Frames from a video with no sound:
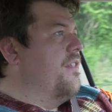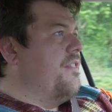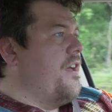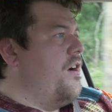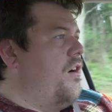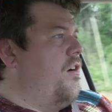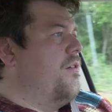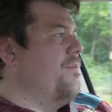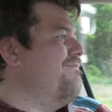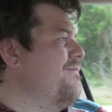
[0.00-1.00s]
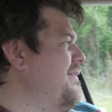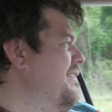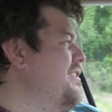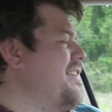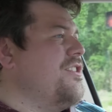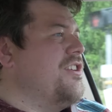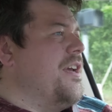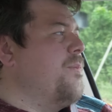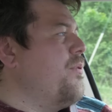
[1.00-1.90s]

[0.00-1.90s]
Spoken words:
They are essentially a